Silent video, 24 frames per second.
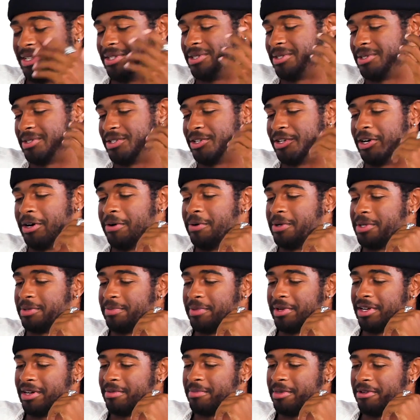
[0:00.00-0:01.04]
She'll always
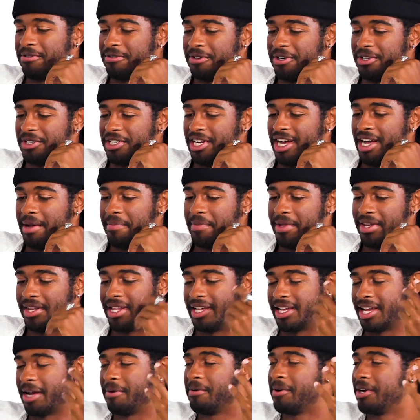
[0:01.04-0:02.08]
be on me for a job, and
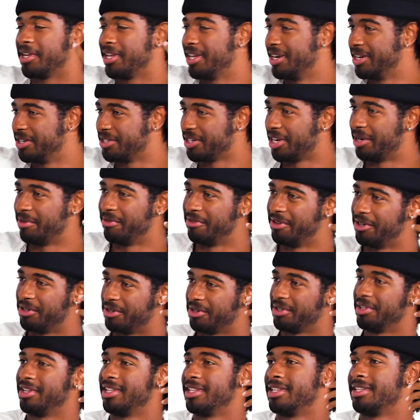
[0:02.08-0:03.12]
like I want to get a job
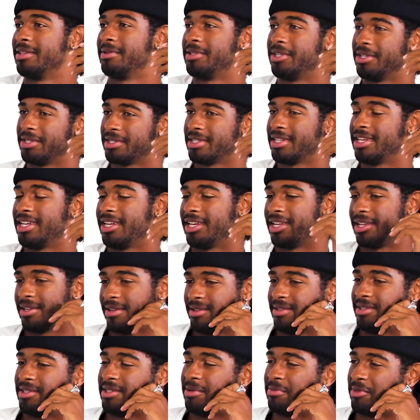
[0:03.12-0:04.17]
eventually, just like
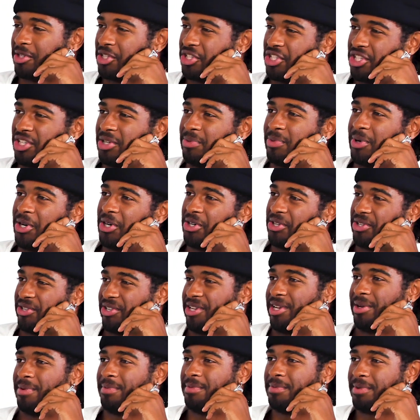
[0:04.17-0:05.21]
something chill part
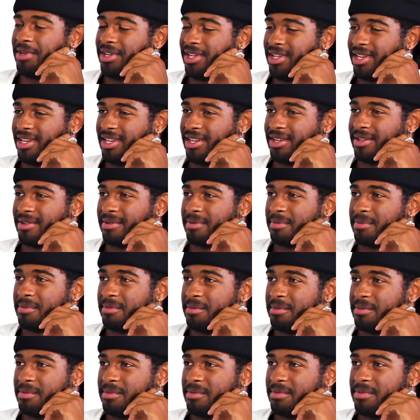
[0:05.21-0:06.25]
time. But you got a job,
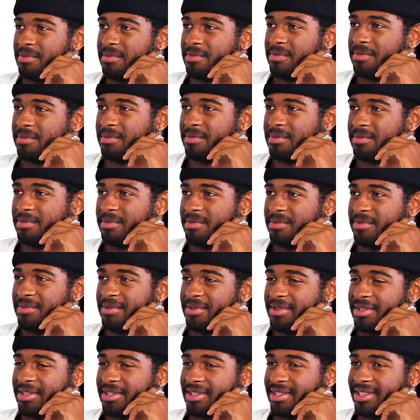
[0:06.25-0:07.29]
you're gonna be a pro skater.
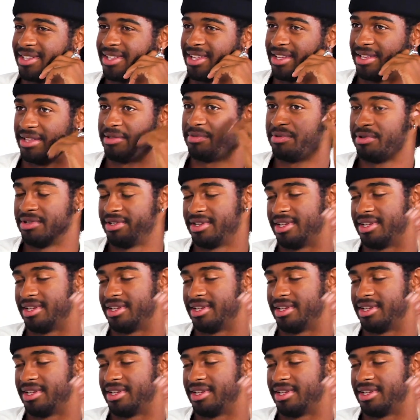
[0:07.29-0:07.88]
For now.